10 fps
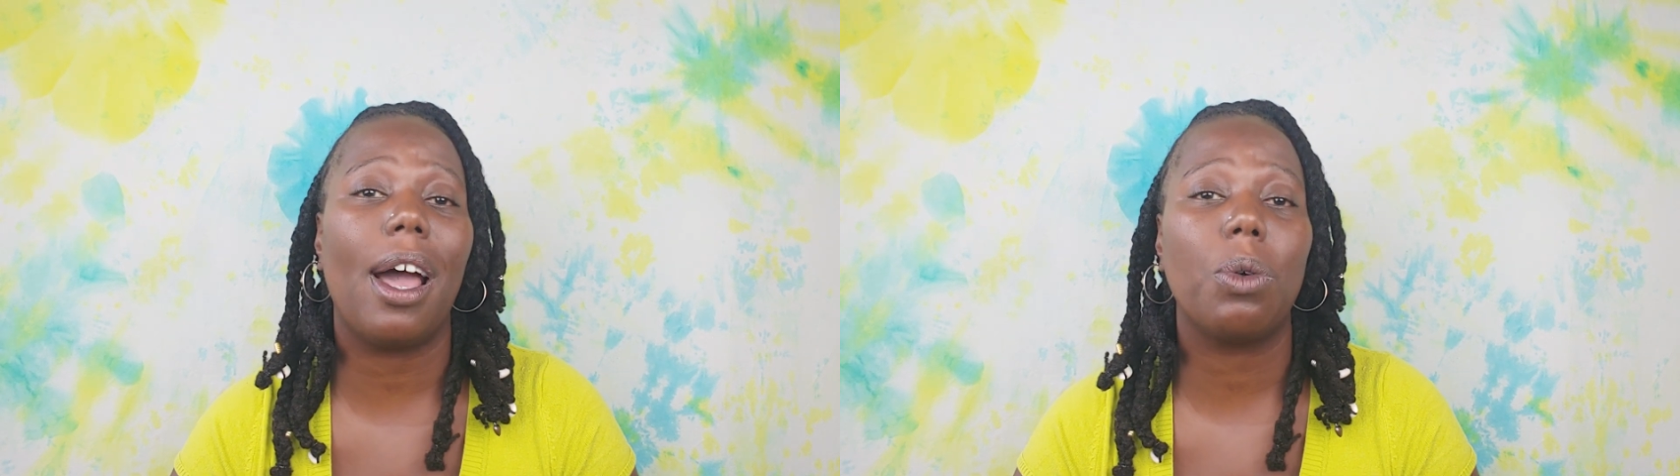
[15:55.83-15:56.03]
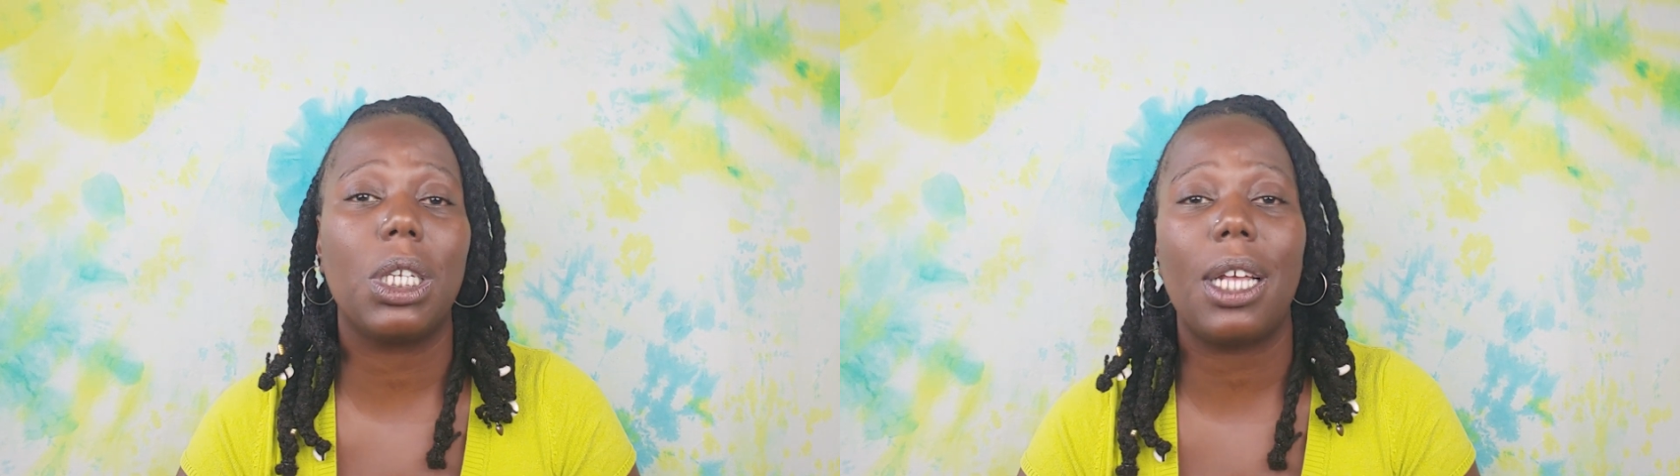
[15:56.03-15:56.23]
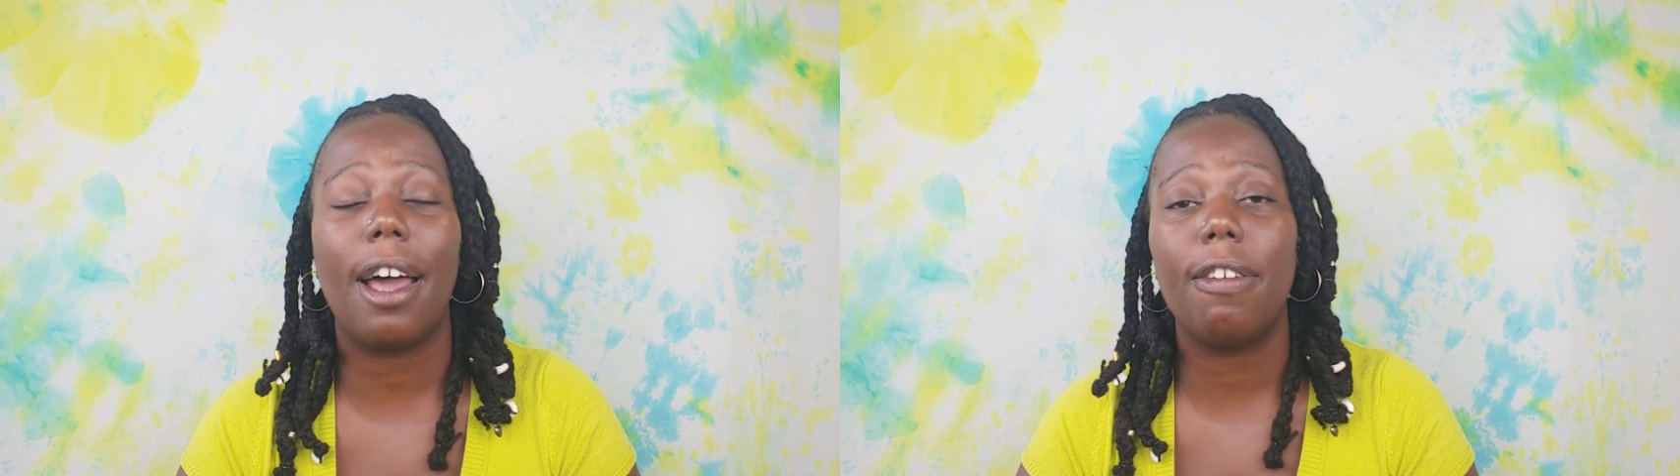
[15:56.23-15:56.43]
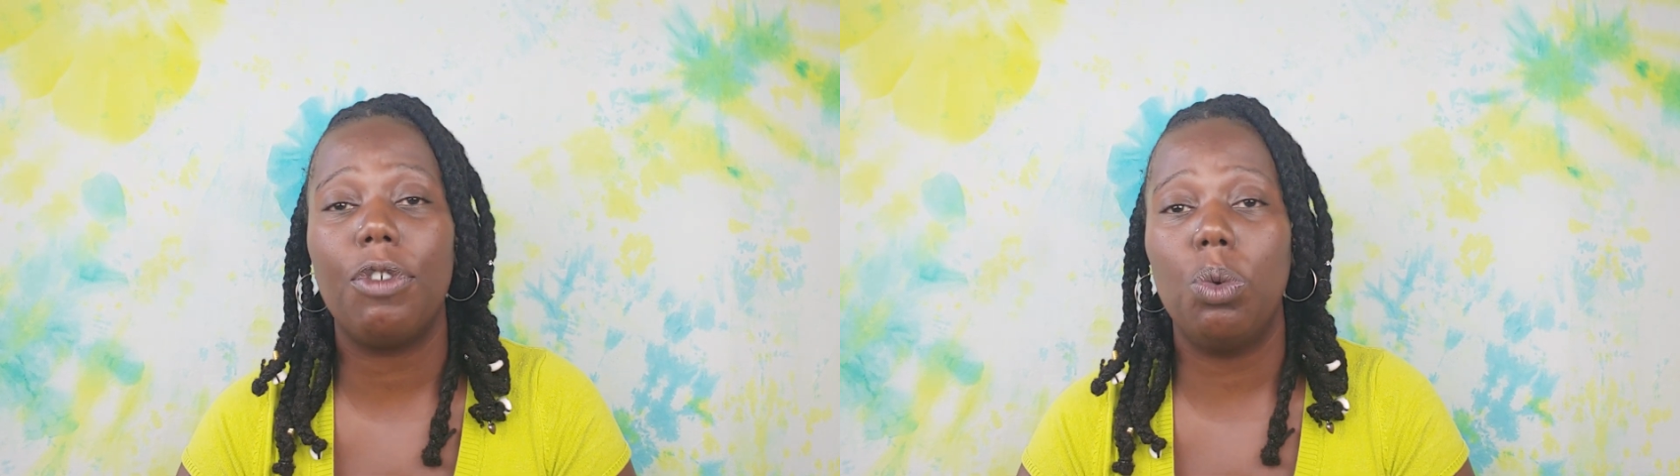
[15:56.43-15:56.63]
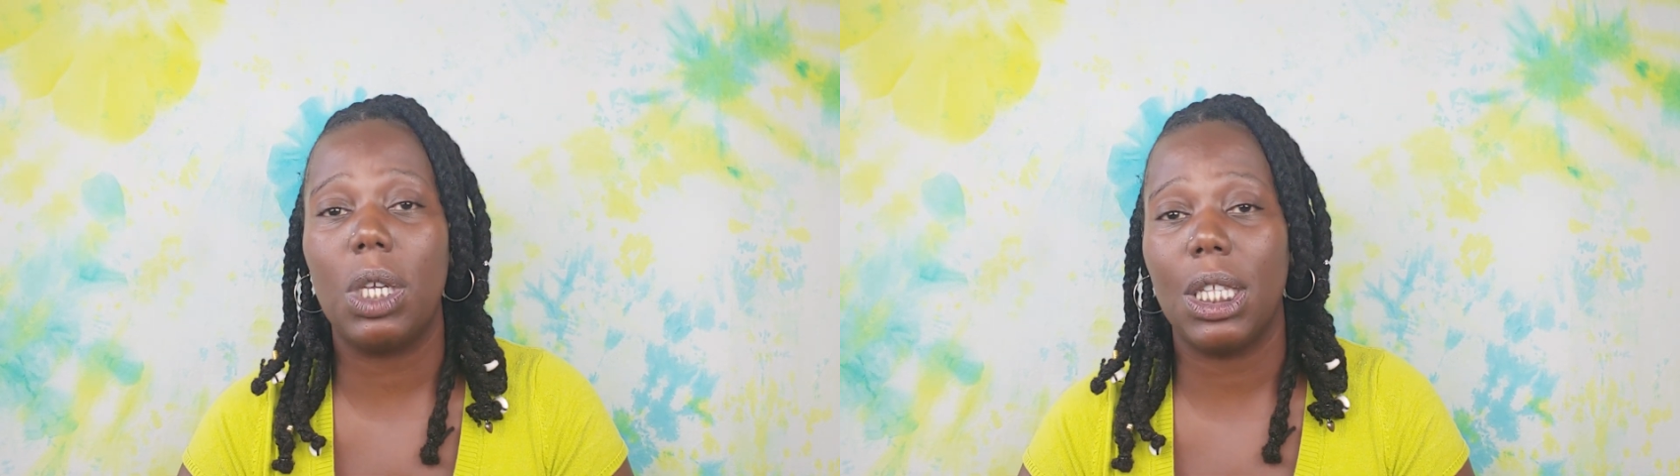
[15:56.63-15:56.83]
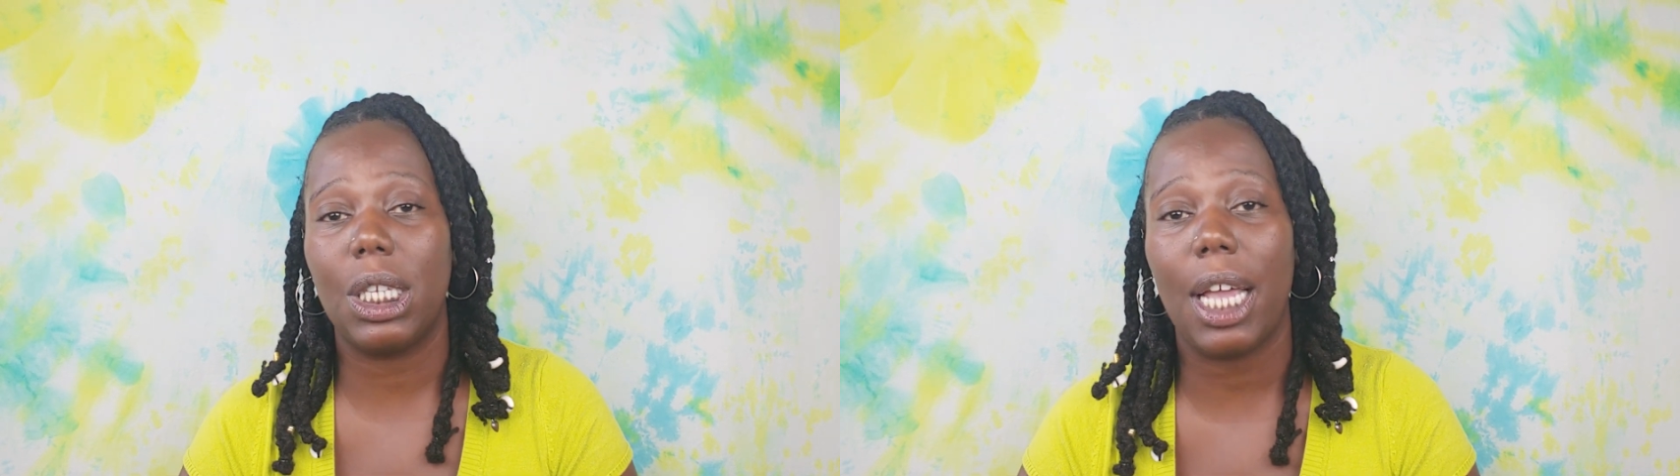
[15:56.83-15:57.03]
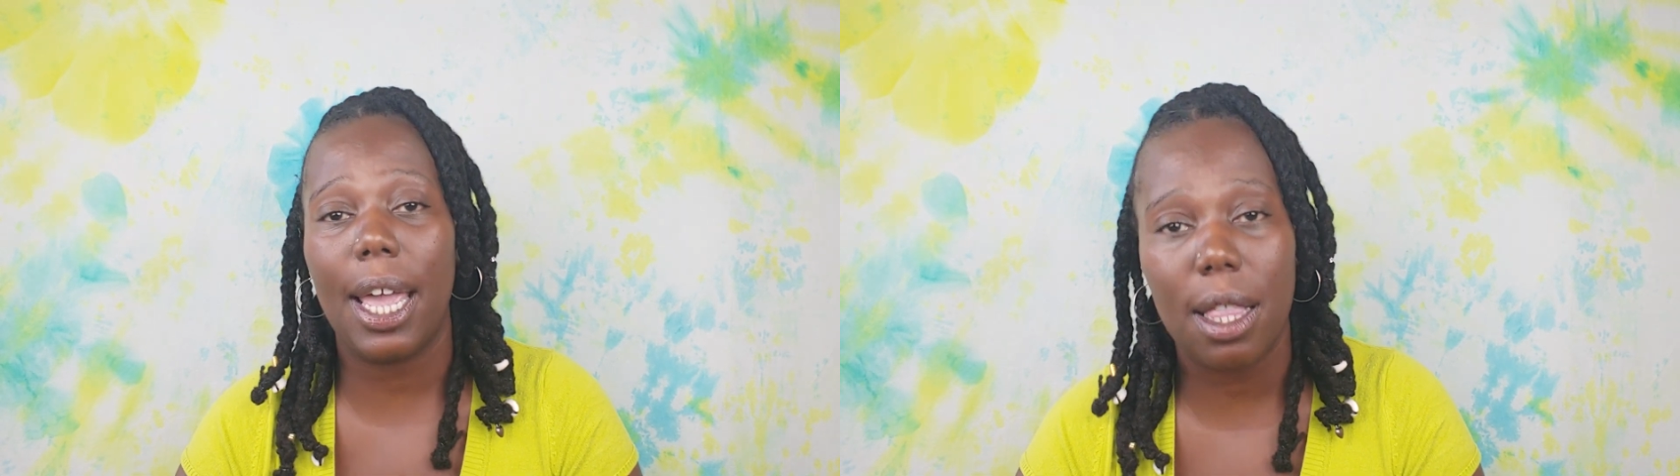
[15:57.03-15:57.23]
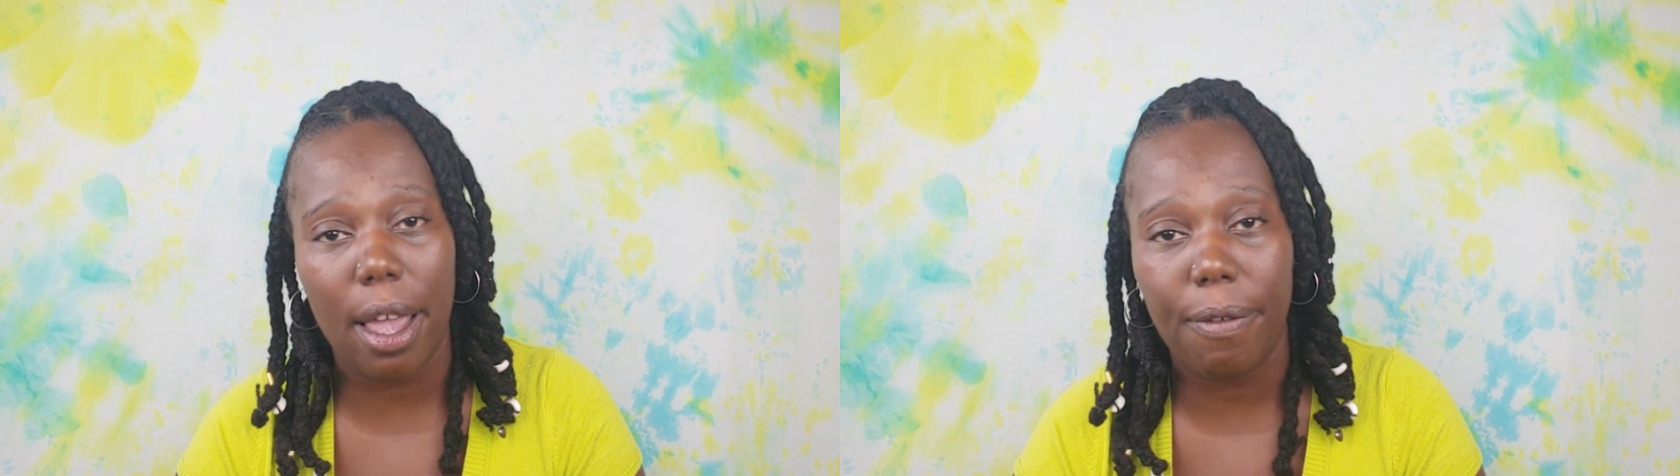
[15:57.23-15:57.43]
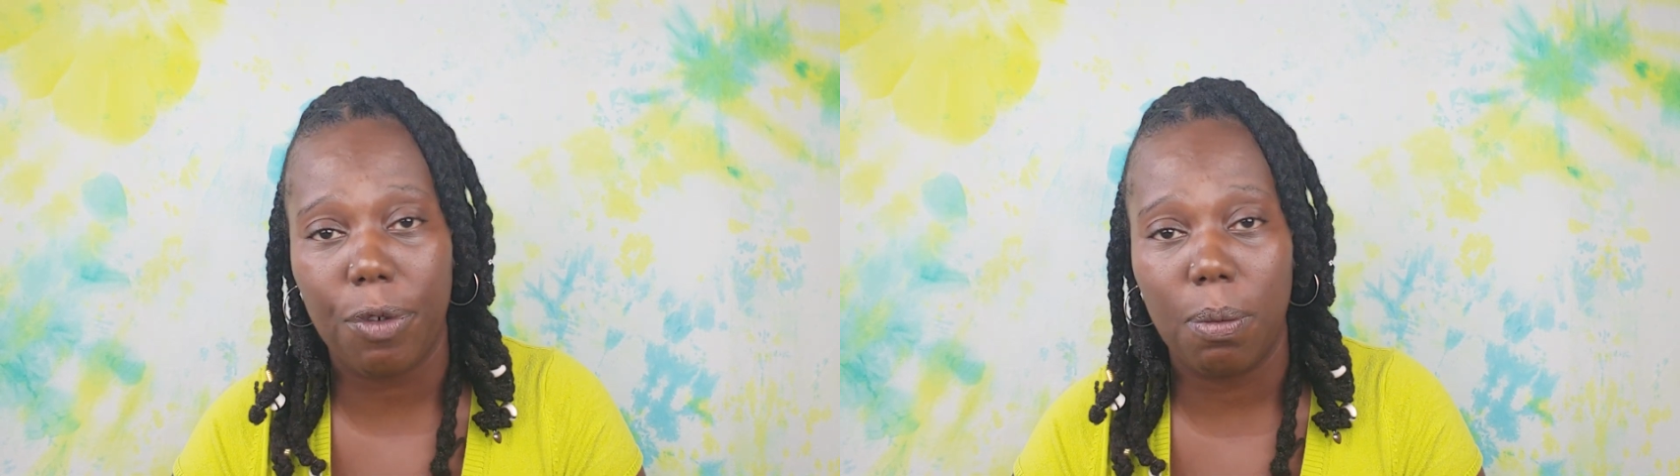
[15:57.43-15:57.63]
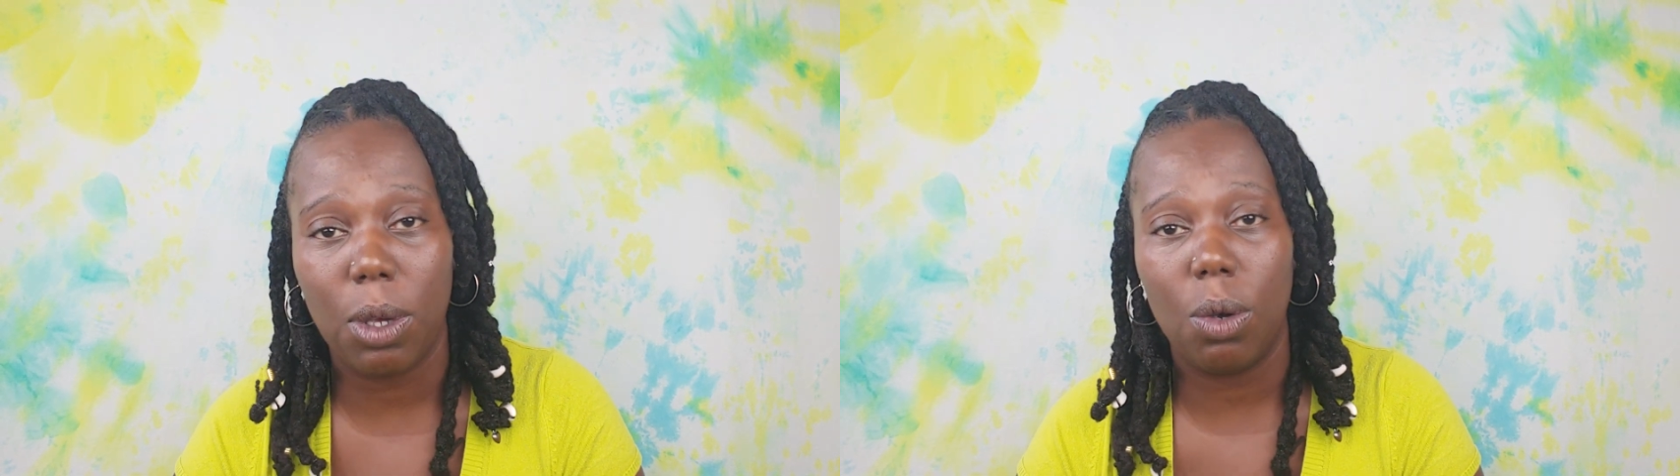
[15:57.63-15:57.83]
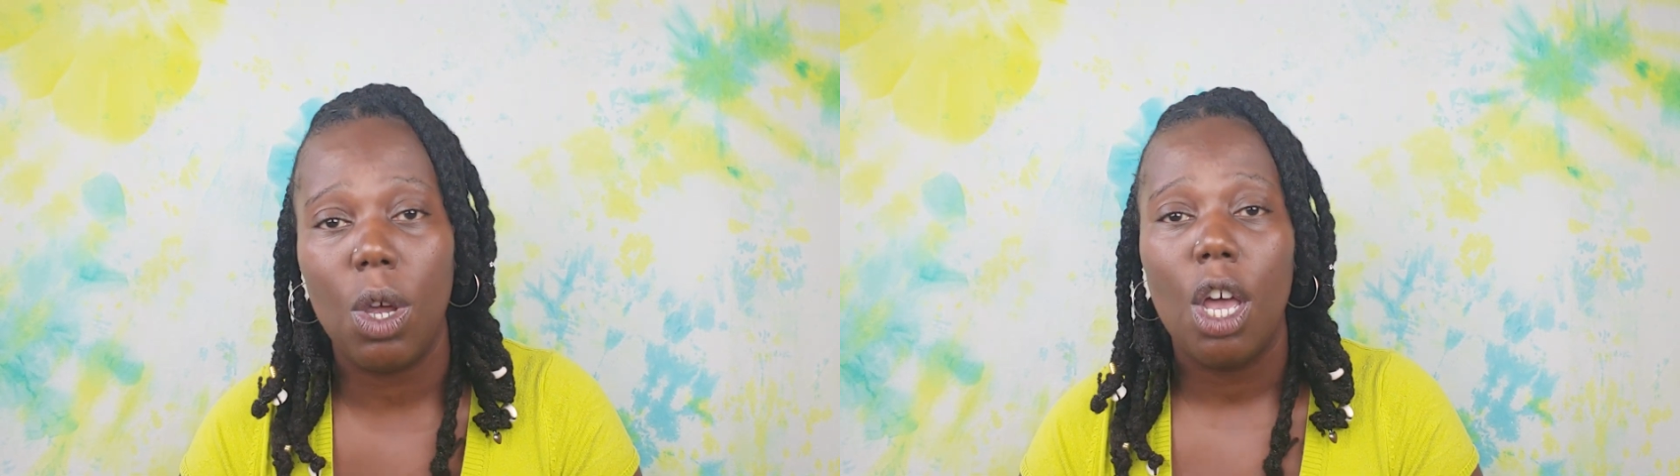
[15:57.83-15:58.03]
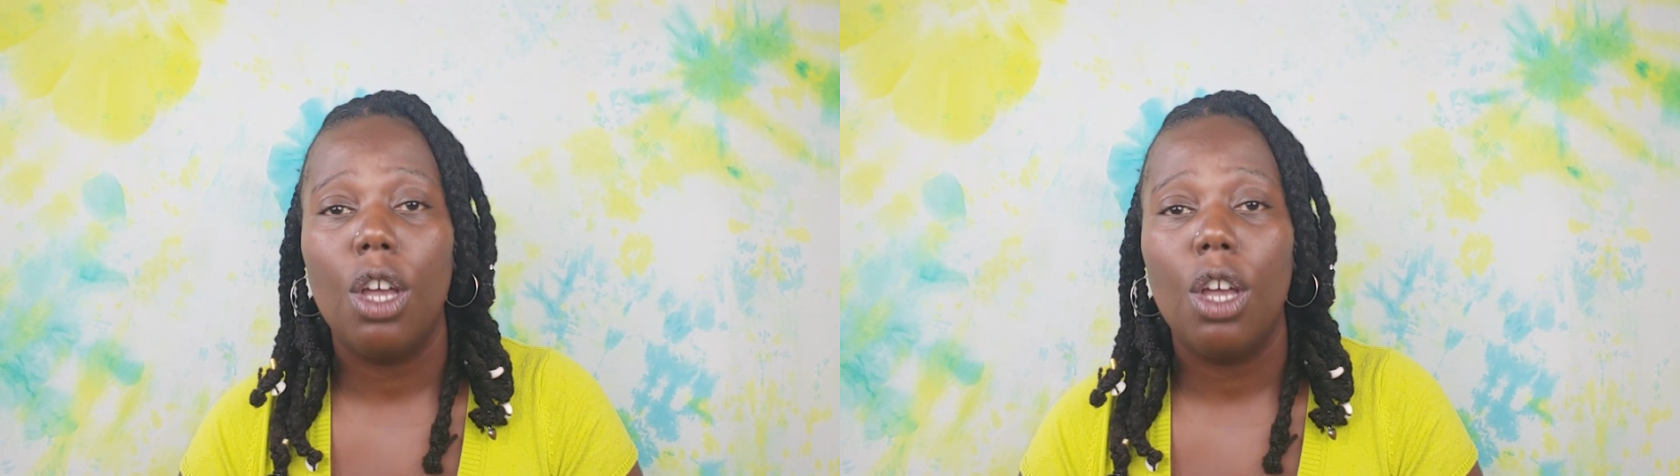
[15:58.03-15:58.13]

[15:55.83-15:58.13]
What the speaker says: outside of you can take that from you.